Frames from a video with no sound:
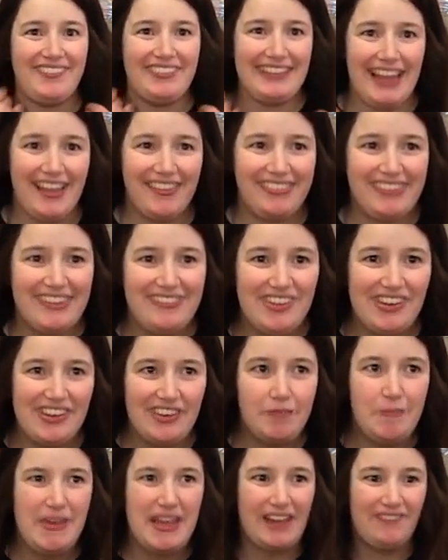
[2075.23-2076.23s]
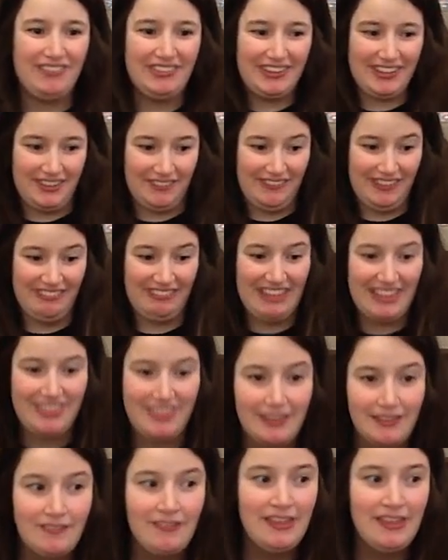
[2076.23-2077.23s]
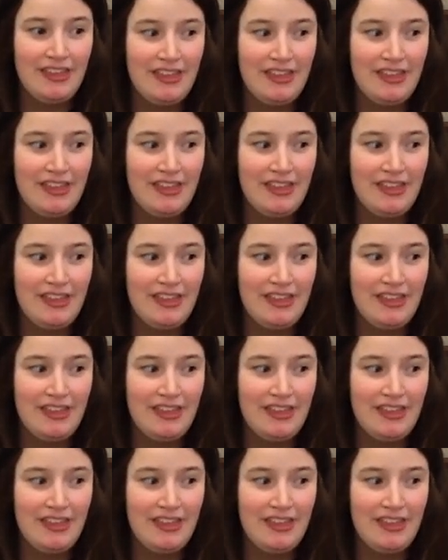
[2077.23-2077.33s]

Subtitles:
but I'll see if you can speak up a little bit. What do you think?